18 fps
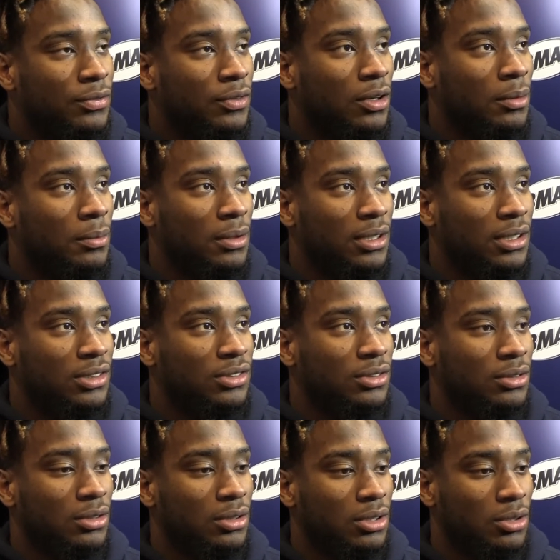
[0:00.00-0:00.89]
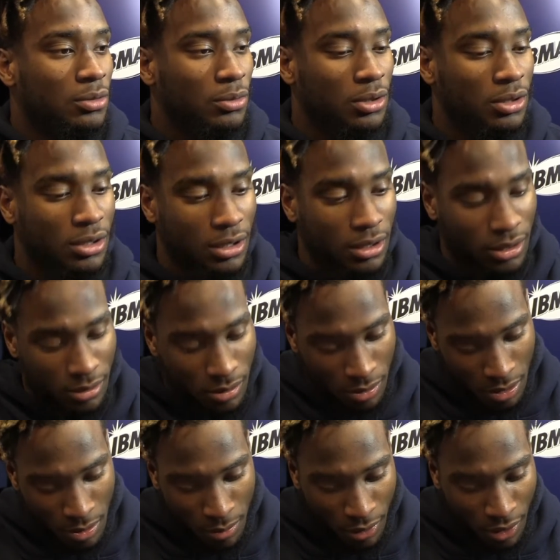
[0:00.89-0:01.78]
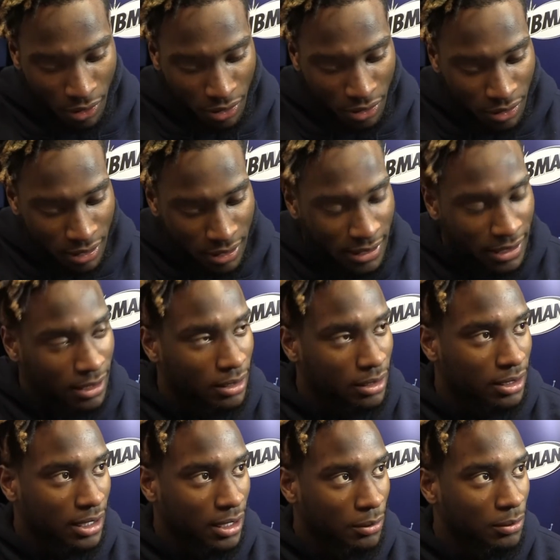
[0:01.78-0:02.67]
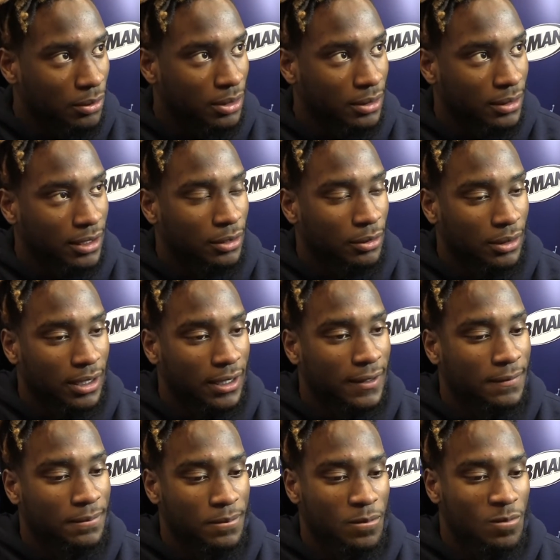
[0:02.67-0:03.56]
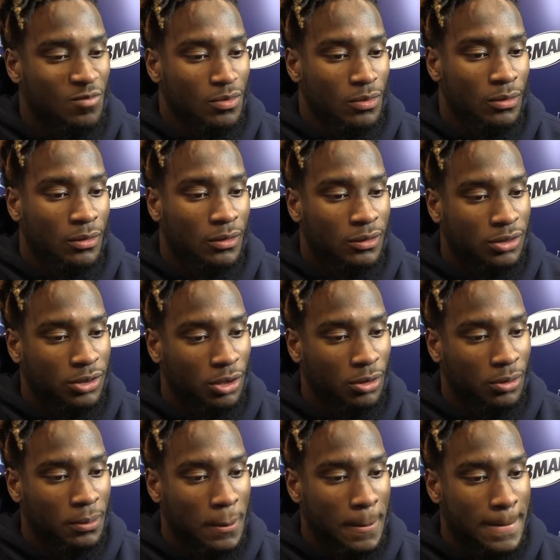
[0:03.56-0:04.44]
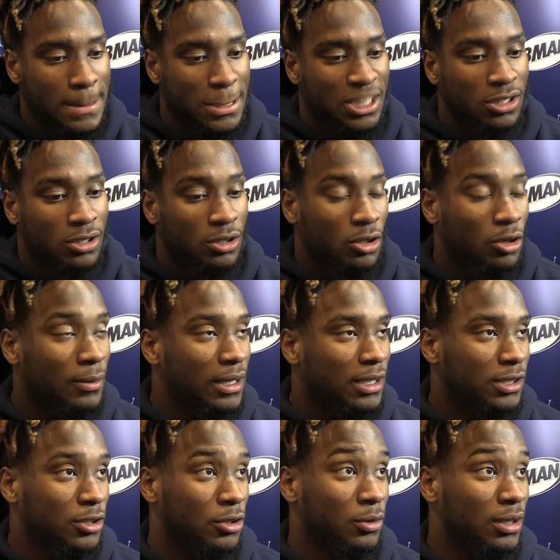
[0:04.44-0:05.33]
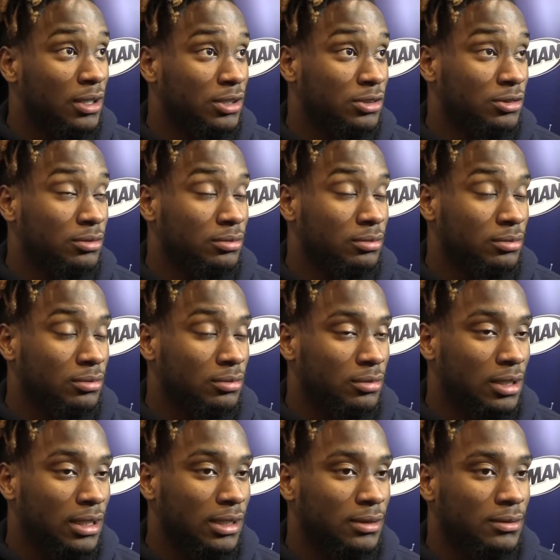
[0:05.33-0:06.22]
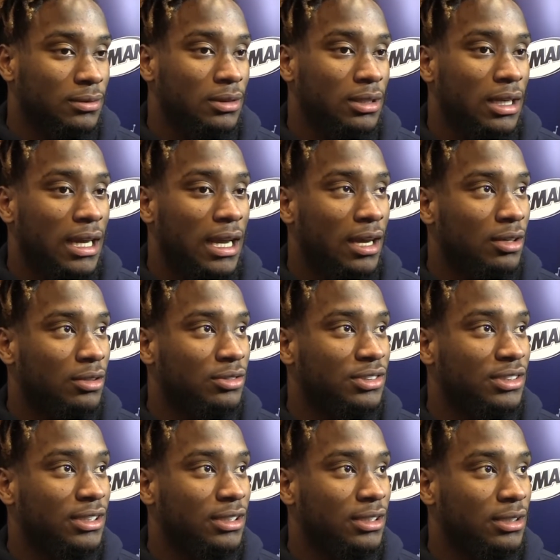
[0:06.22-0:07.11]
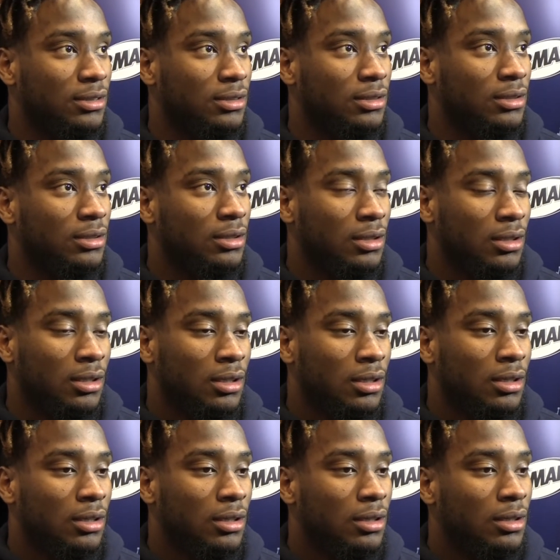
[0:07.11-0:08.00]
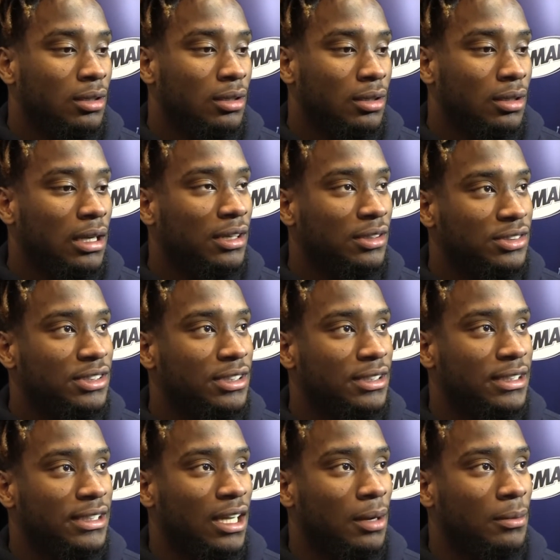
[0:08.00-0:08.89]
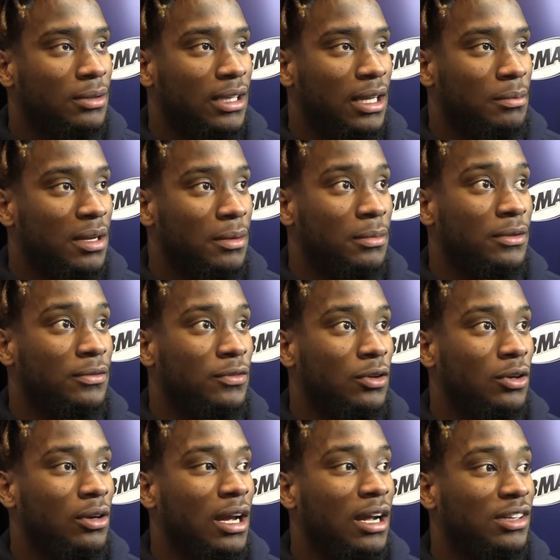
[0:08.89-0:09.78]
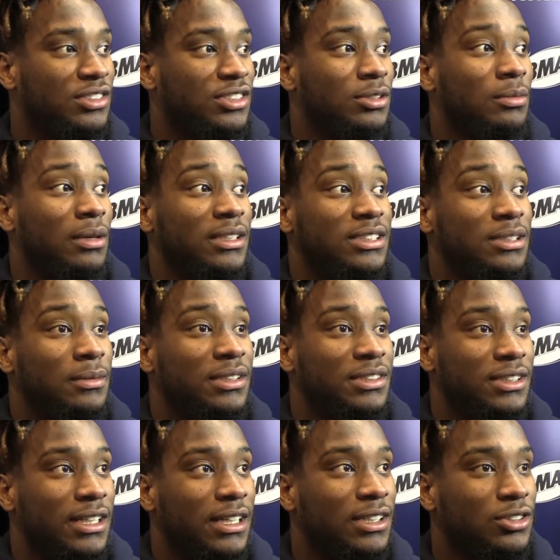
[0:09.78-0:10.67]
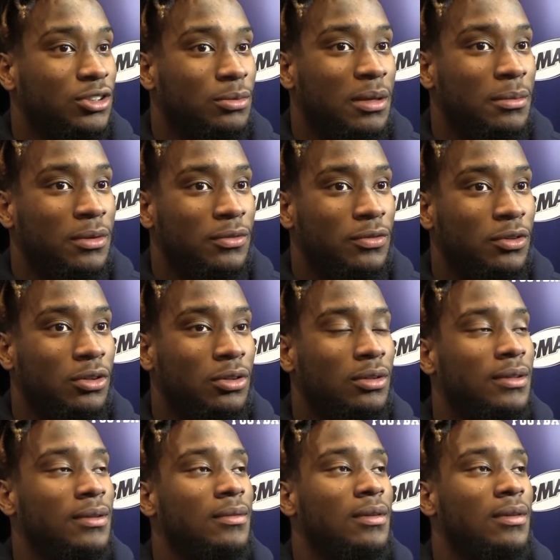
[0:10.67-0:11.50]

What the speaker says: are fun, but it's really the brotherhood that we create. So, going back to the question, like, how does seeing it, how seeing Diami, like, make me feel, how does seeing my teammates in the end zone make me feel?